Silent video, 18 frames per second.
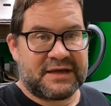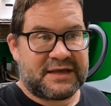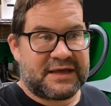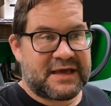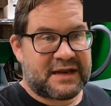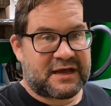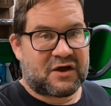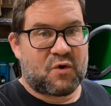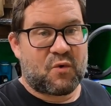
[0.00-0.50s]

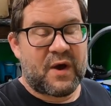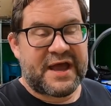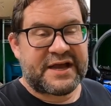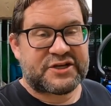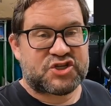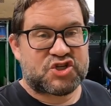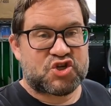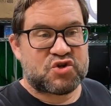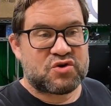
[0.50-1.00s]
get a
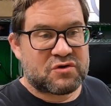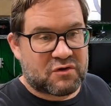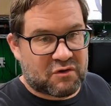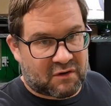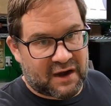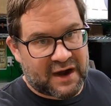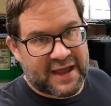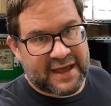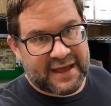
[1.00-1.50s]
quick two
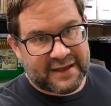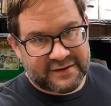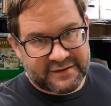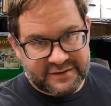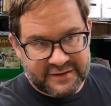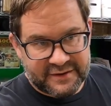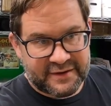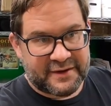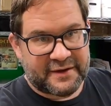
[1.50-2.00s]

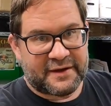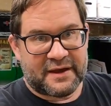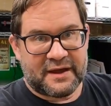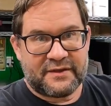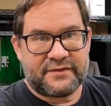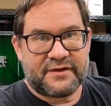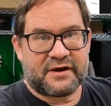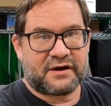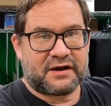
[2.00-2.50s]
grand
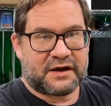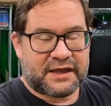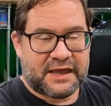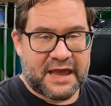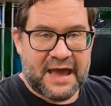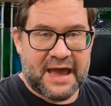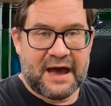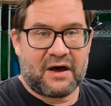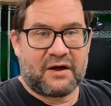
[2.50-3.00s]
in their
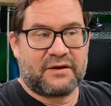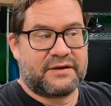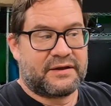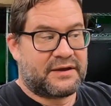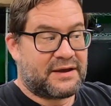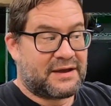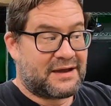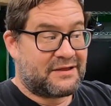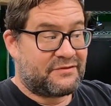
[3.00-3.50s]
account,
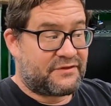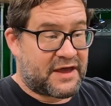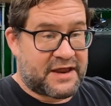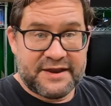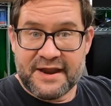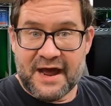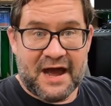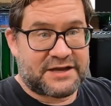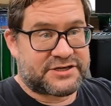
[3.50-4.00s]

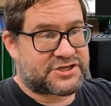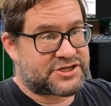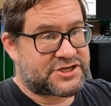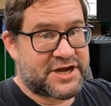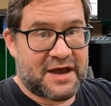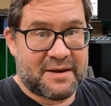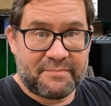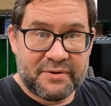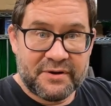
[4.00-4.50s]
then not
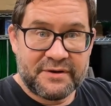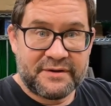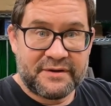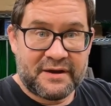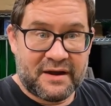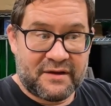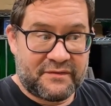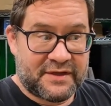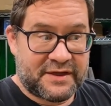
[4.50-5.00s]
ship
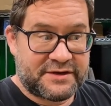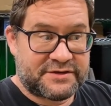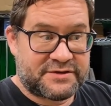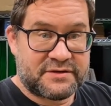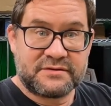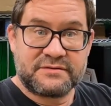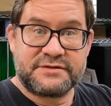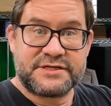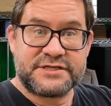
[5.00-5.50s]
and
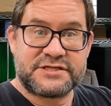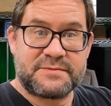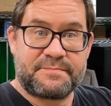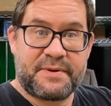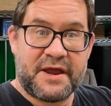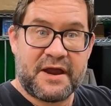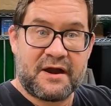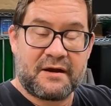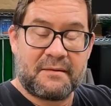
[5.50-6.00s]
then
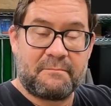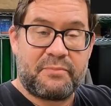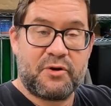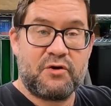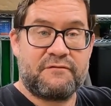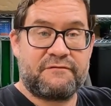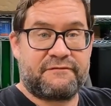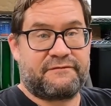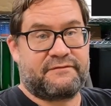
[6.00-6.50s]
disappear,
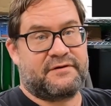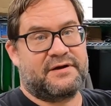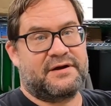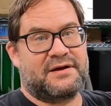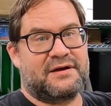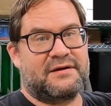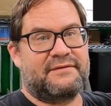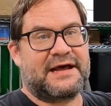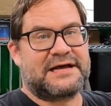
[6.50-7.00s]
poof.
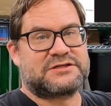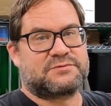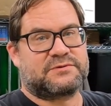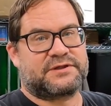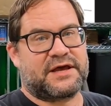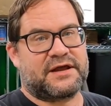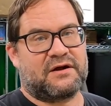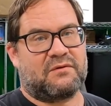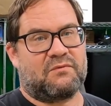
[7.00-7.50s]
That's
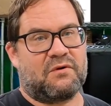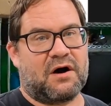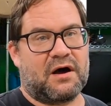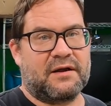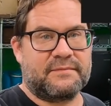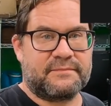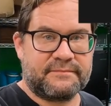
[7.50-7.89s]
what they don't want.